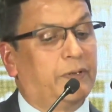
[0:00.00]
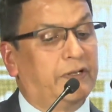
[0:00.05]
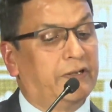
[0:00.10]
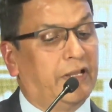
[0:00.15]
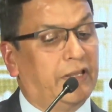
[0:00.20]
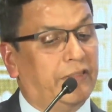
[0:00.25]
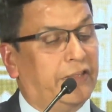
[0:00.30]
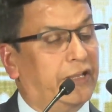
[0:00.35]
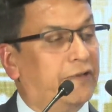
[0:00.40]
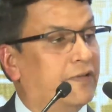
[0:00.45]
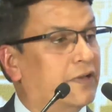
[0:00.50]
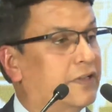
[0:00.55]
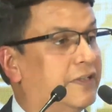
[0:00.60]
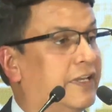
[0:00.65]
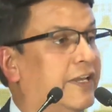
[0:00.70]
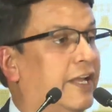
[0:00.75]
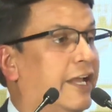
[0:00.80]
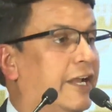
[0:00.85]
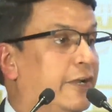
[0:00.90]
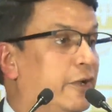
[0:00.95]
and there was
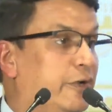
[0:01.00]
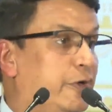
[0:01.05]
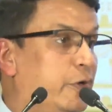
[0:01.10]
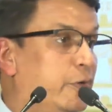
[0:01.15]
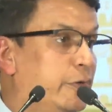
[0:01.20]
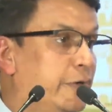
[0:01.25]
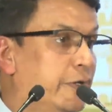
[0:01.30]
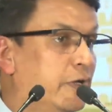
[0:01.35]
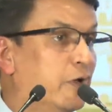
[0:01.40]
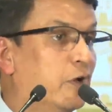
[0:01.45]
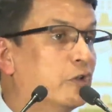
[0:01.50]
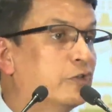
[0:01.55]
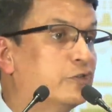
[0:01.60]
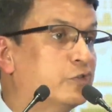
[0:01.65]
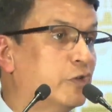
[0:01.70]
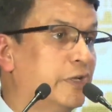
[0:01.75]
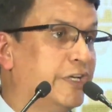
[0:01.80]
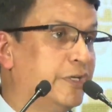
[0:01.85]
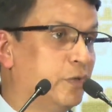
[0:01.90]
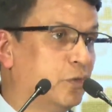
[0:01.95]
an editorial also
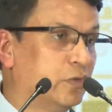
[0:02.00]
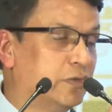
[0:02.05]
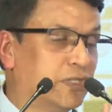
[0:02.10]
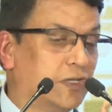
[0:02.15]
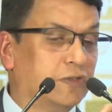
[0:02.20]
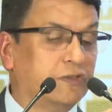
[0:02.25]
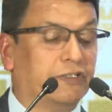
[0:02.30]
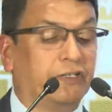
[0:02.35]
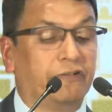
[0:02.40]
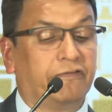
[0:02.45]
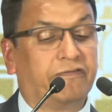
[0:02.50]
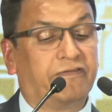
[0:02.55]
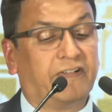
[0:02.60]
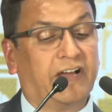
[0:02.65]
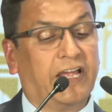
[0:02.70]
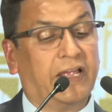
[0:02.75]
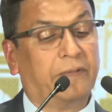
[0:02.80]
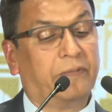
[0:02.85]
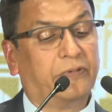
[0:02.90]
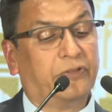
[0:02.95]
in 2005.